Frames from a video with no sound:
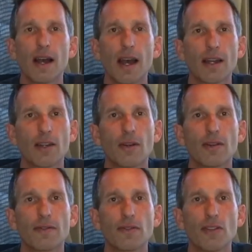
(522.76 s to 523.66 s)
I don't
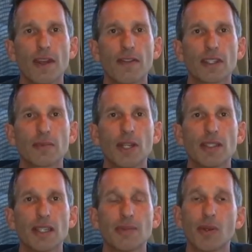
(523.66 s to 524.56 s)
know if you've ever
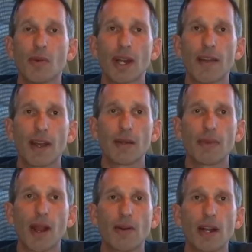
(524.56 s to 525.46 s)
experienced this, but when I've had
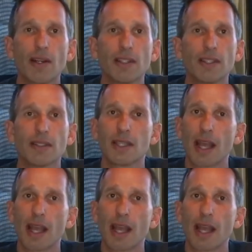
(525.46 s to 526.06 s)
power outages